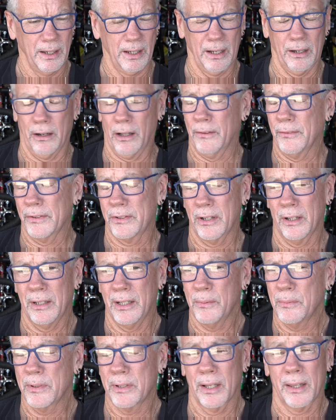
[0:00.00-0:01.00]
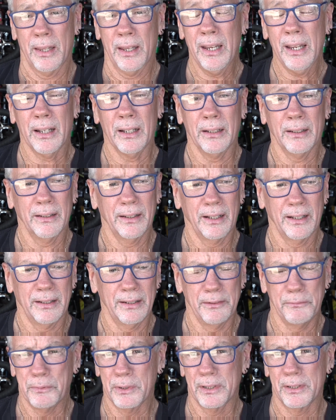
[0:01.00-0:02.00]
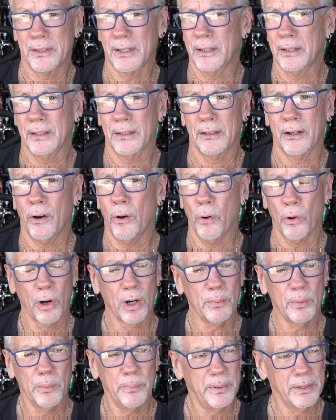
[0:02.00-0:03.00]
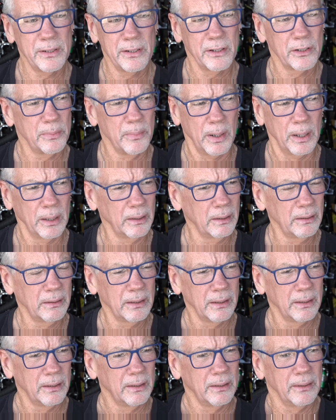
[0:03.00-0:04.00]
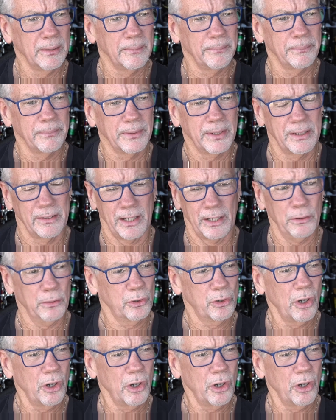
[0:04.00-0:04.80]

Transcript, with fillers: and all of a sudden it was a thing and it was a, a horrible business model because I don't